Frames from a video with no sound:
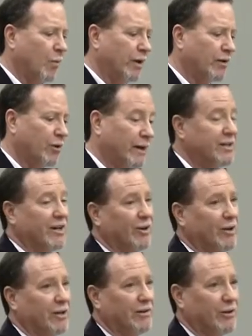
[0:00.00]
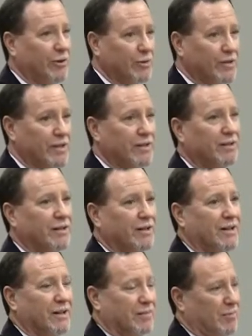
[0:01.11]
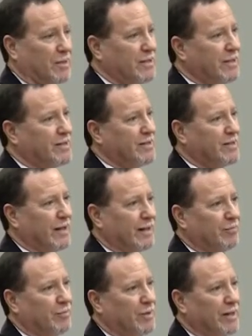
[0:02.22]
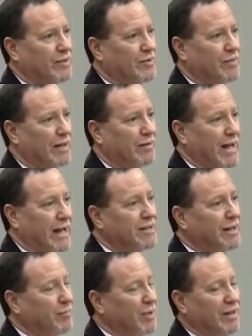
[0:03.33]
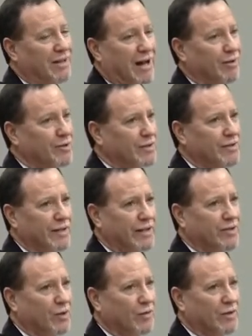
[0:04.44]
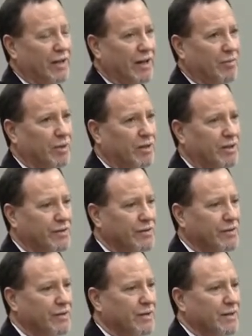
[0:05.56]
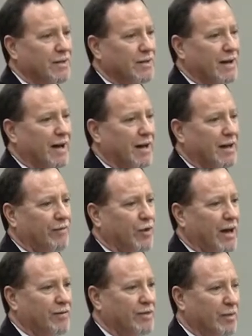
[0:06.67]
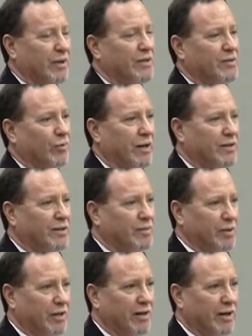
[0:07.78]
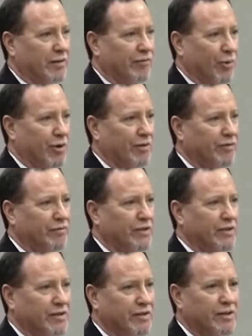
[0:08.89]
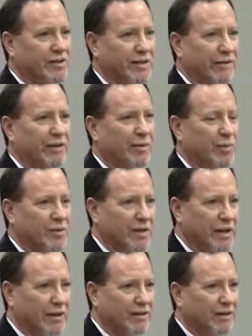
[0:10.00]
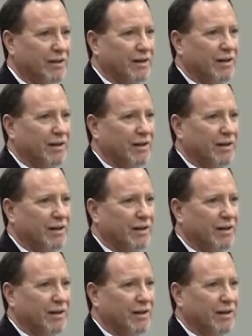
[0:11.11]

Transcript: what criteria they're using, it ends up being dollars and cents over time, because if you have some of these rates being cut 40, 50, 60, 70%,